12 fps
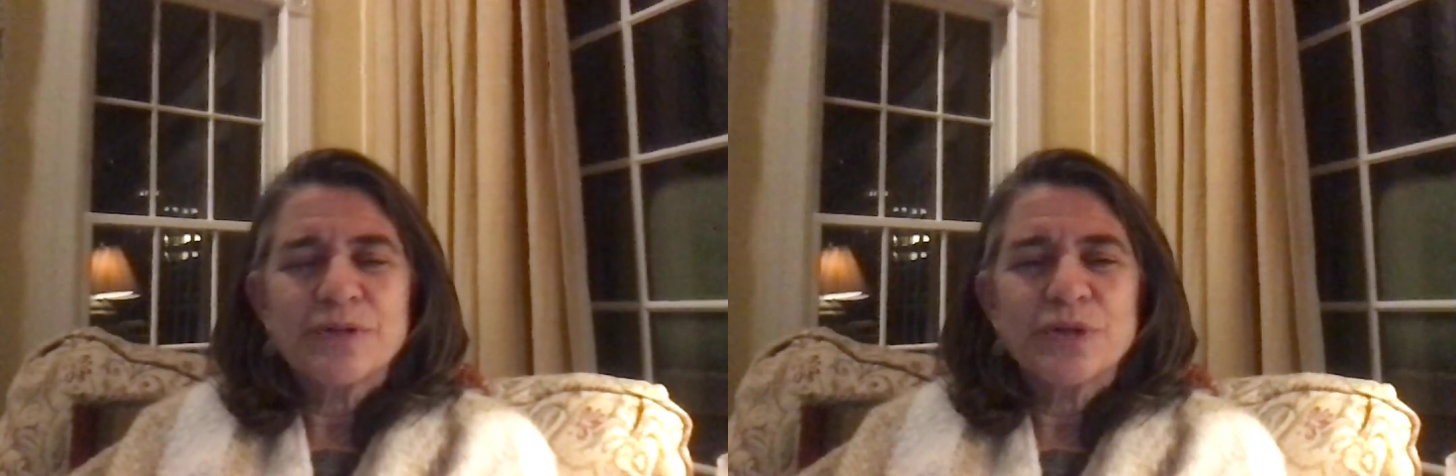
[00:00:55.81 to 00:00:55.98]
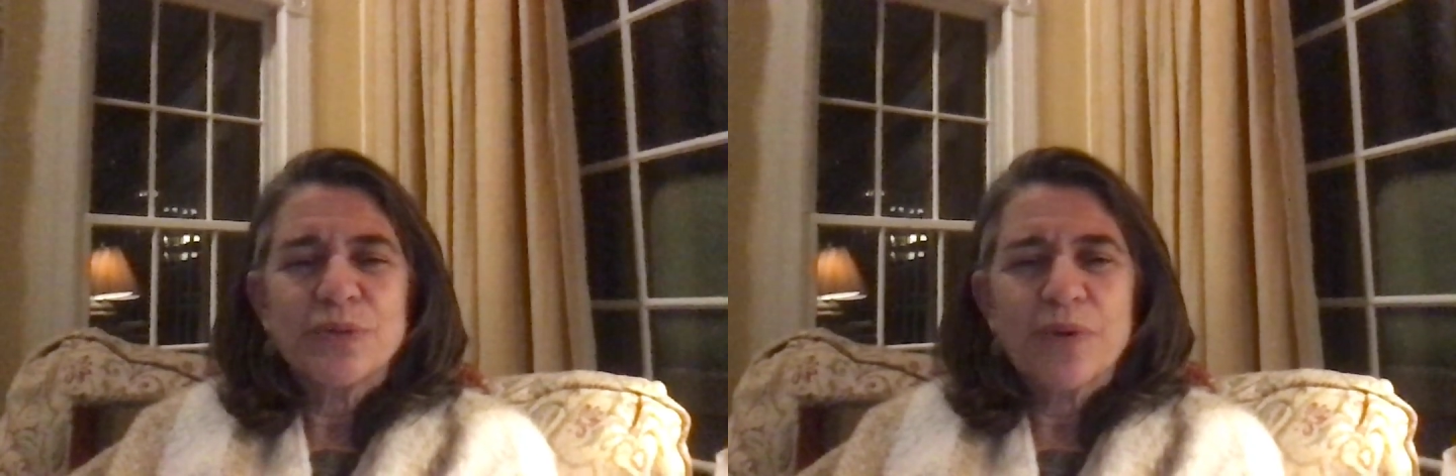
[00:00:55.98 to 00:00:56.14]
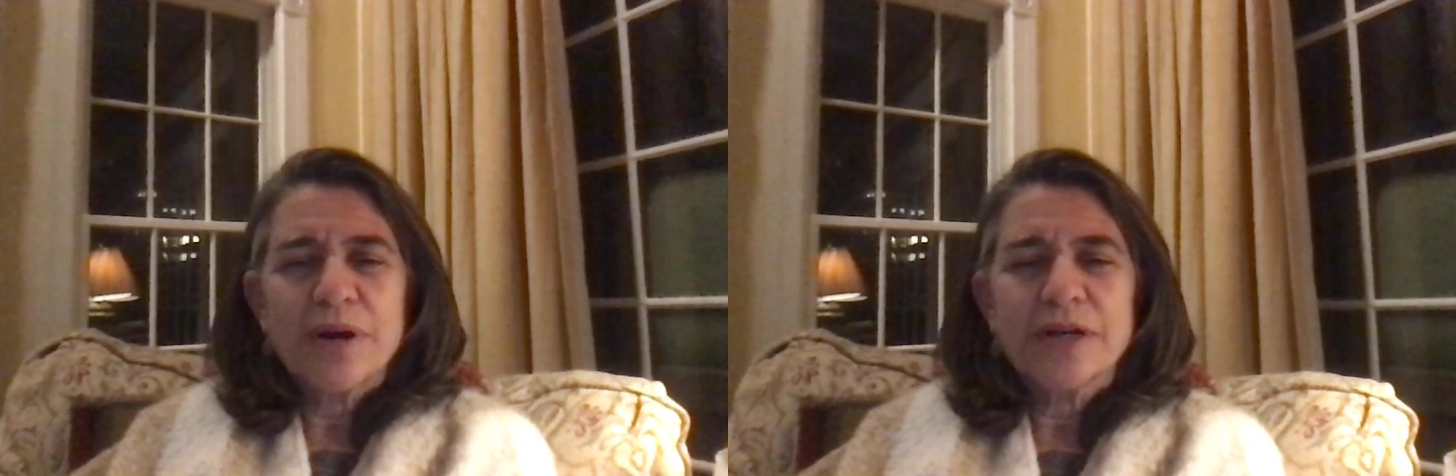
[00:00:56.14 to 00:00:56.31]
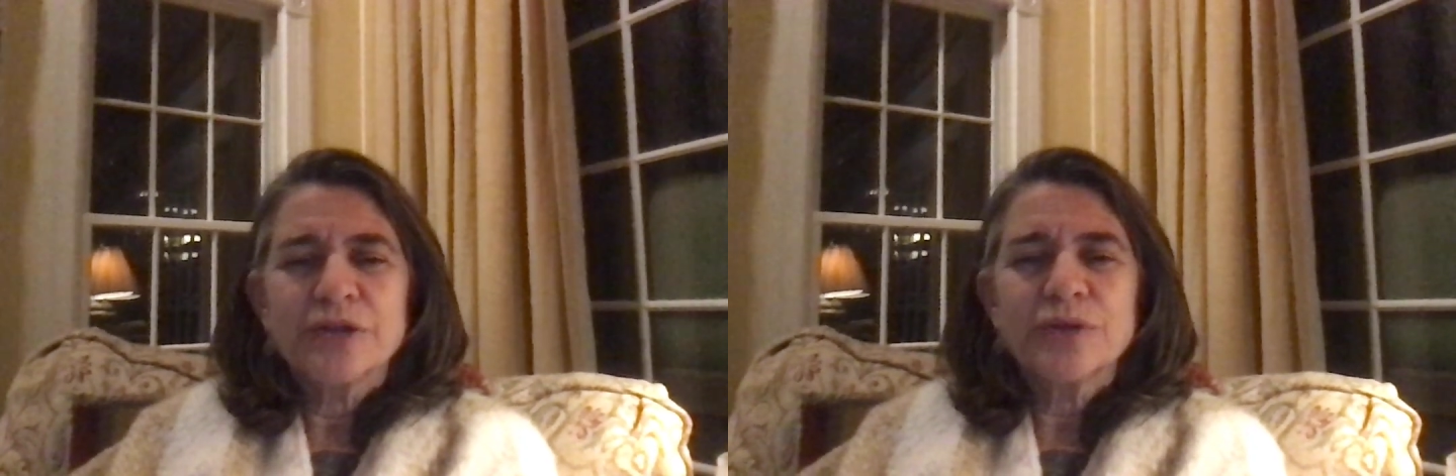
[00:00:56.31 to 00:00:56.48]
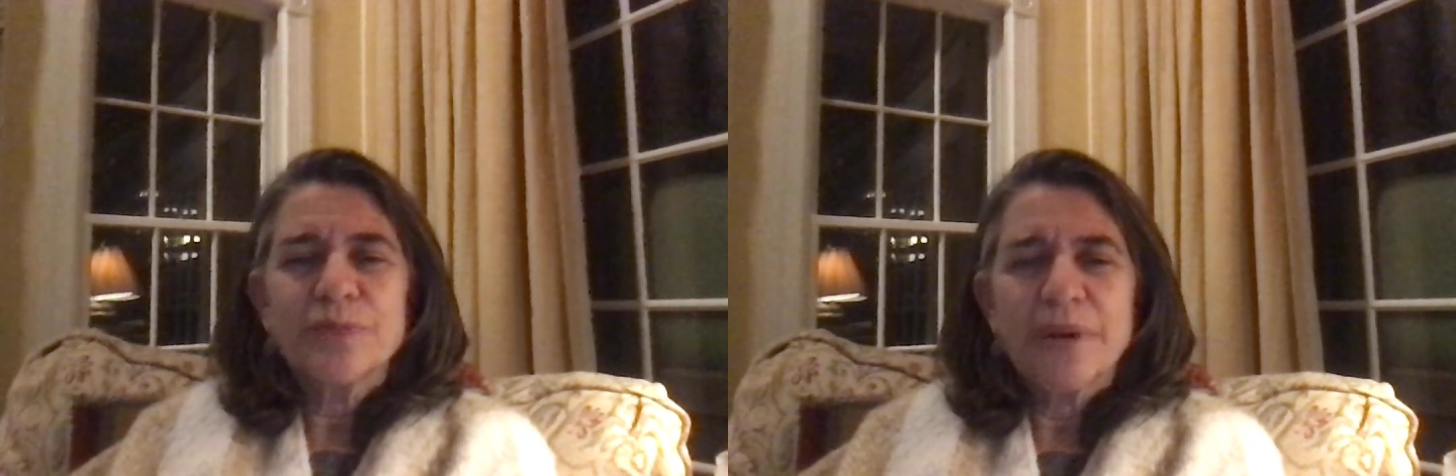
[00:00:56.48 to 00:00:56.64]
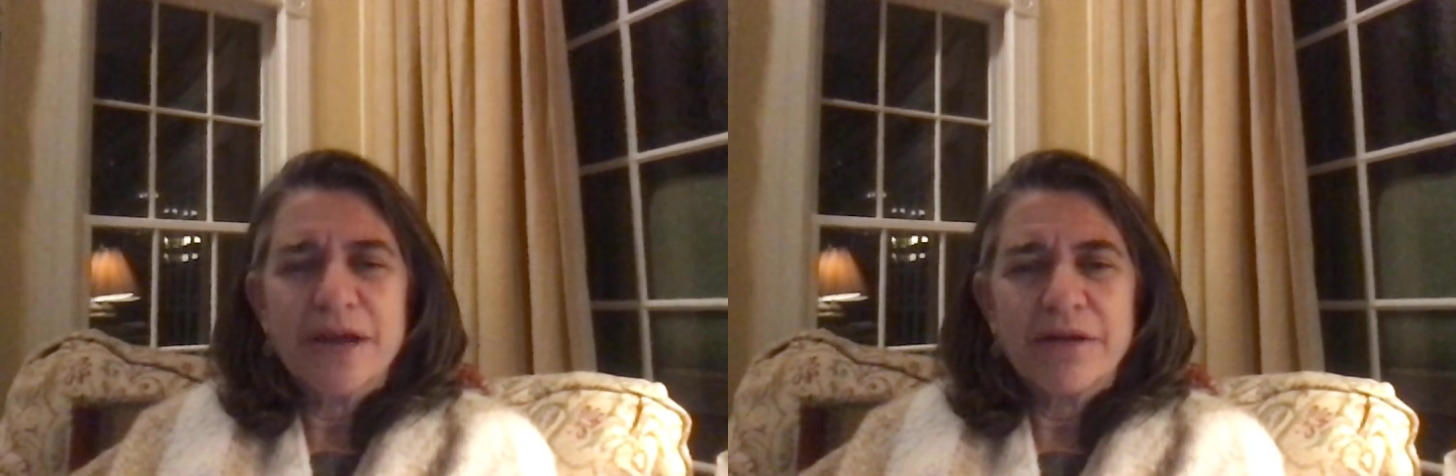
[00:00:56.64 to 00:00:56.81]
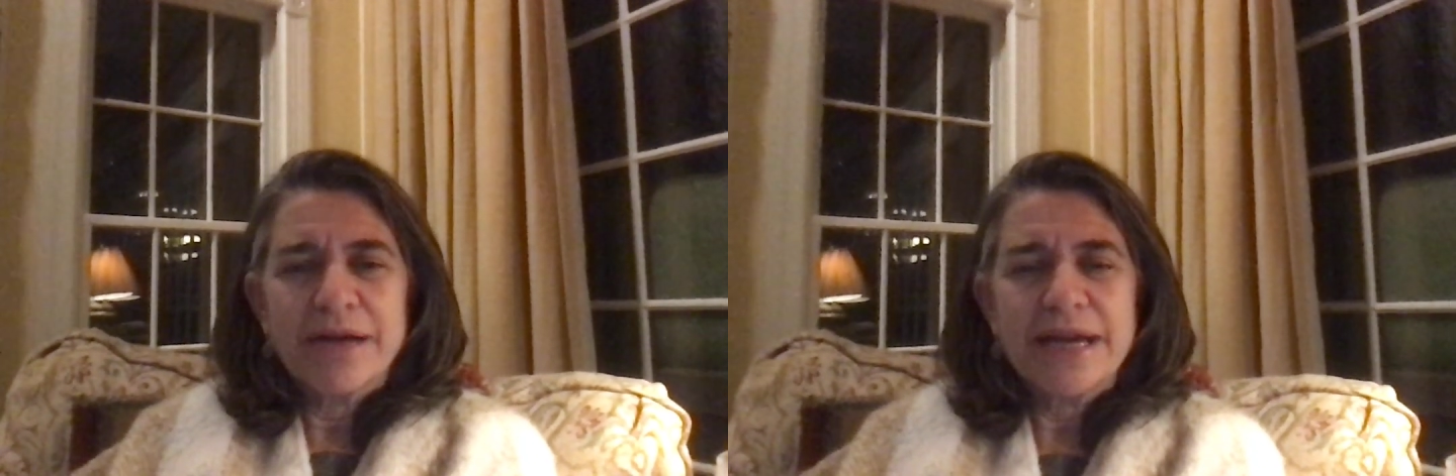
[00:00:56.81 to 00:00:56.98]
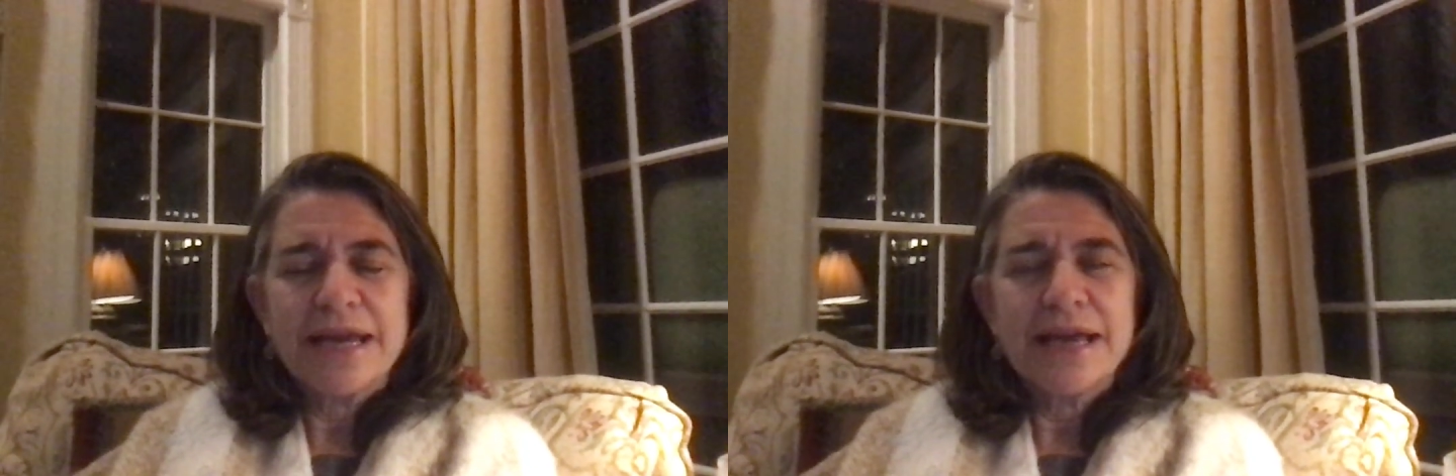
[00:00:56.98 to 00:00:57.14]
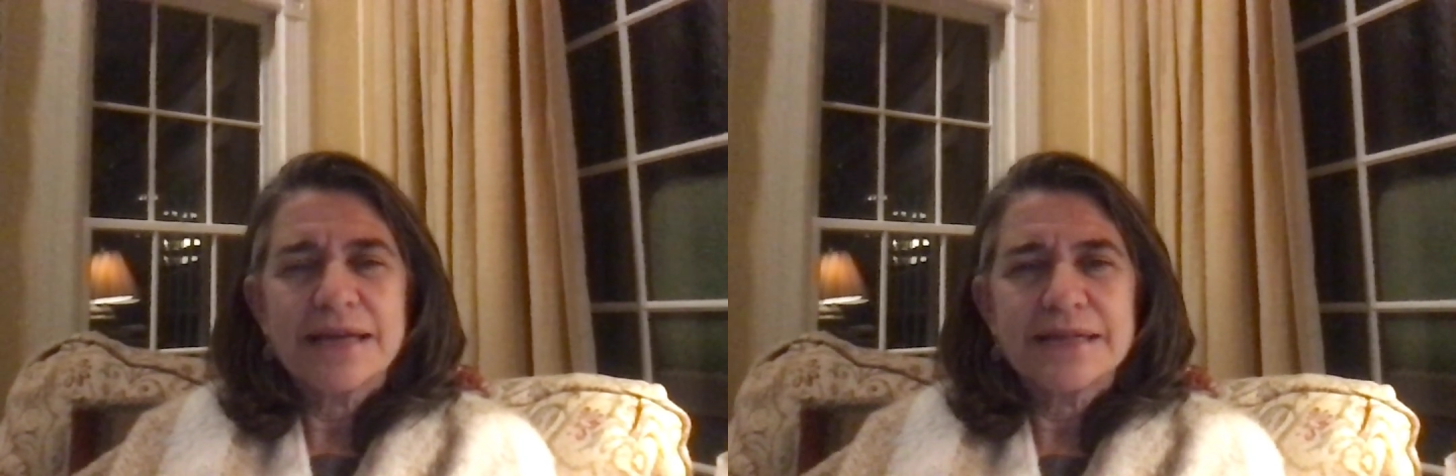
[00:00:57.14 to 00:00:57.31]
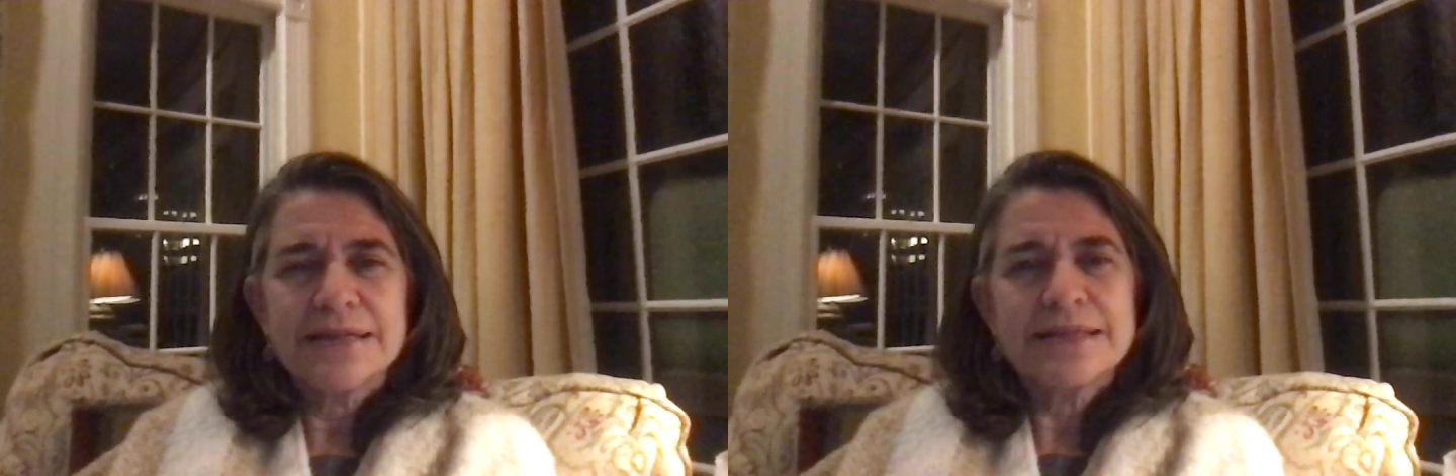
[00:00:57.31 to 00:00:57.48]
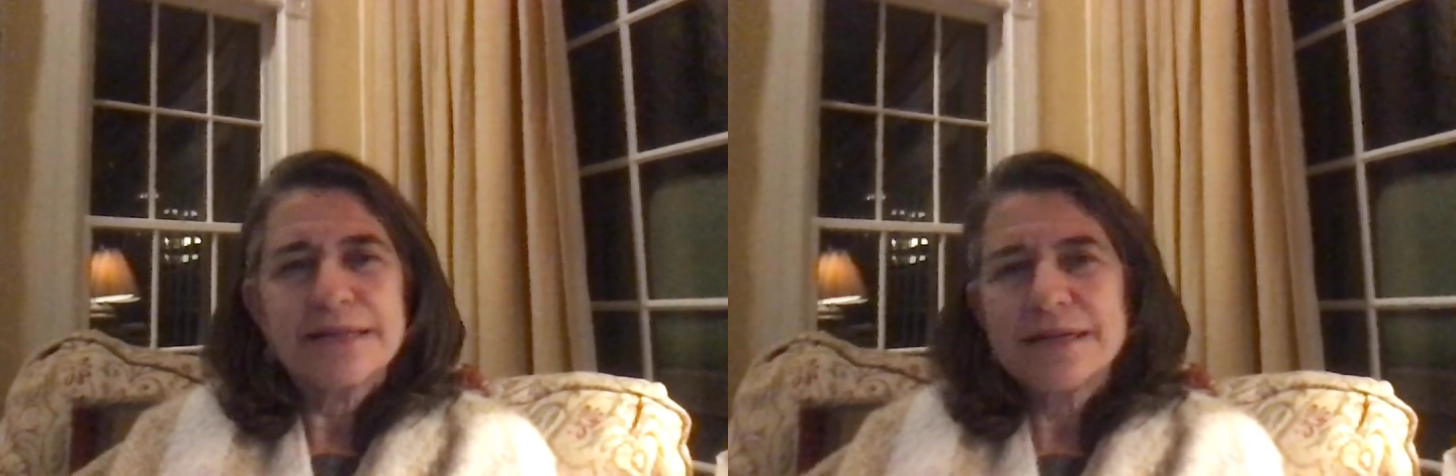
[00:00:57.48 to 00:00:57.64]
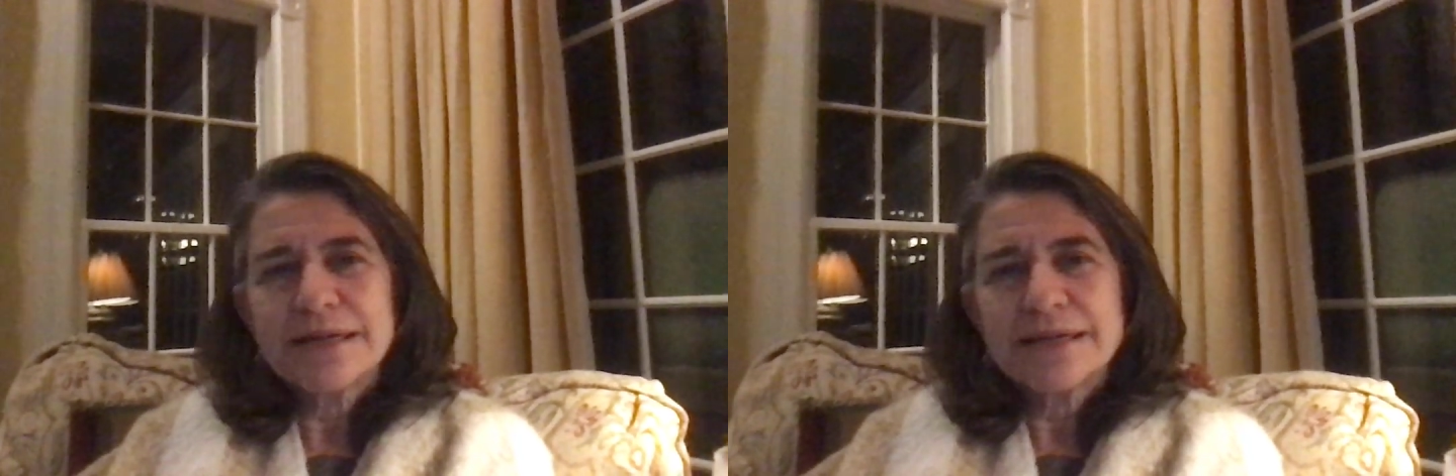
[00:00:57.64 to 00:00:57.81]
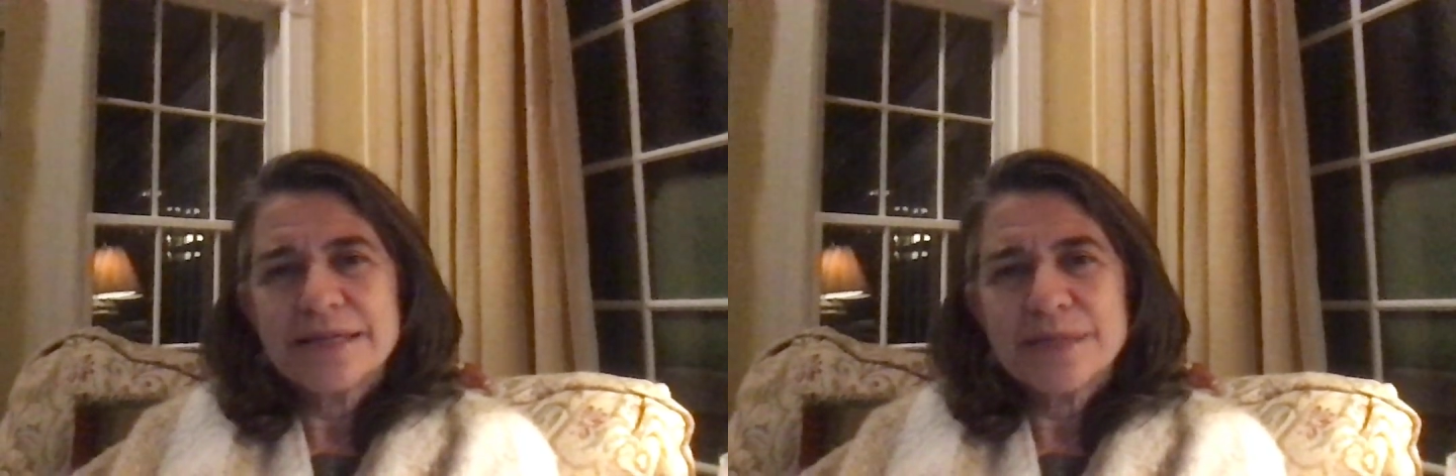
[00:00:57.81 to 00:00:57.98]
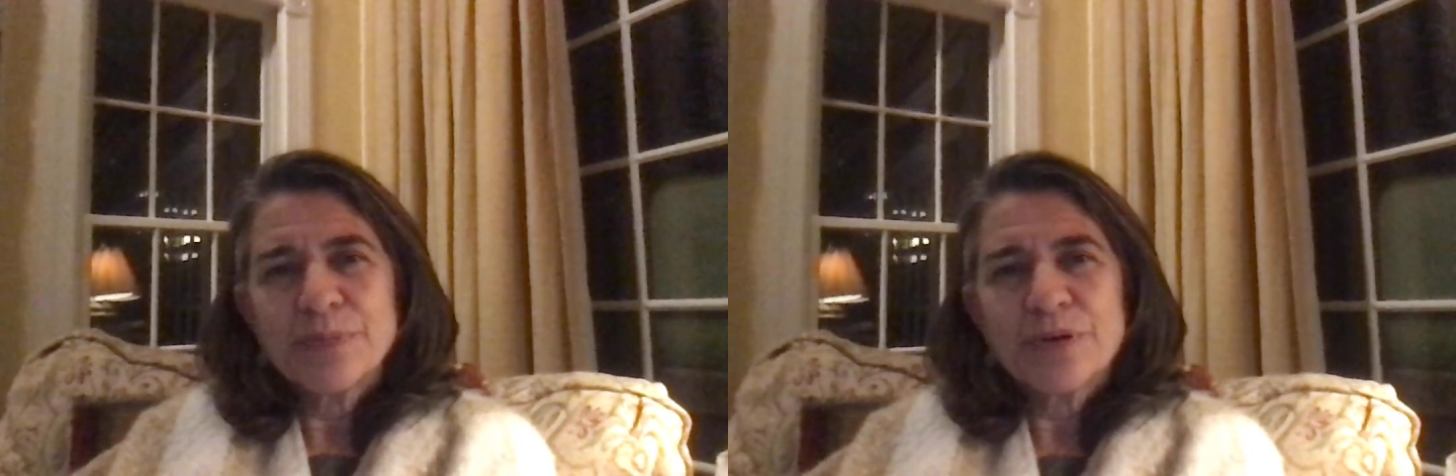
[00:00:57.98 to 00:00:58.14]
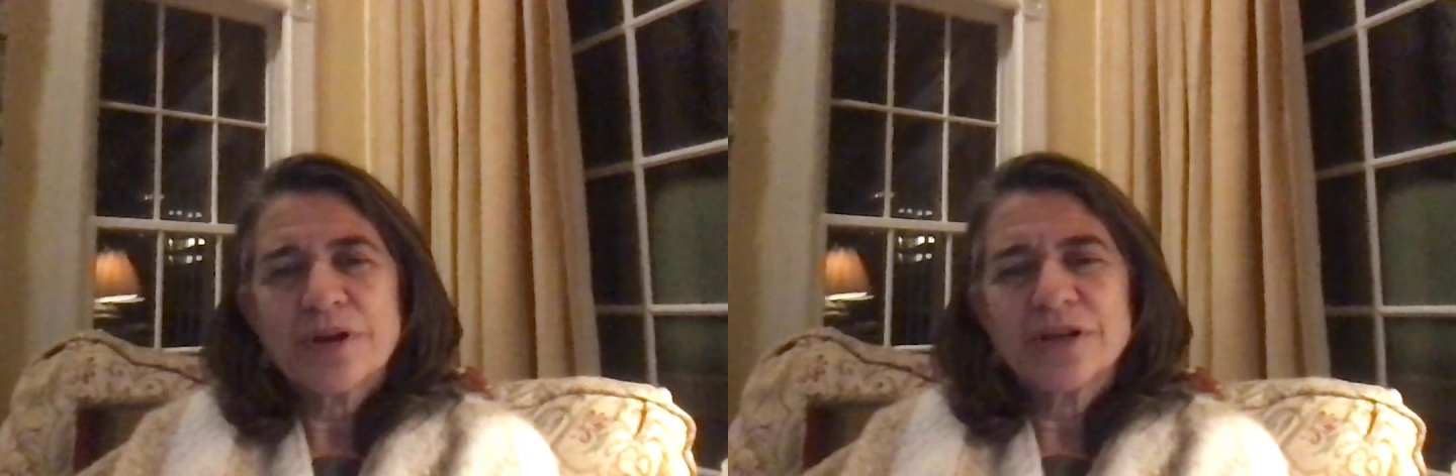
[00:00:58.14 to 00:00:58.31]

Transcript: to honor Mary and to seek a deeper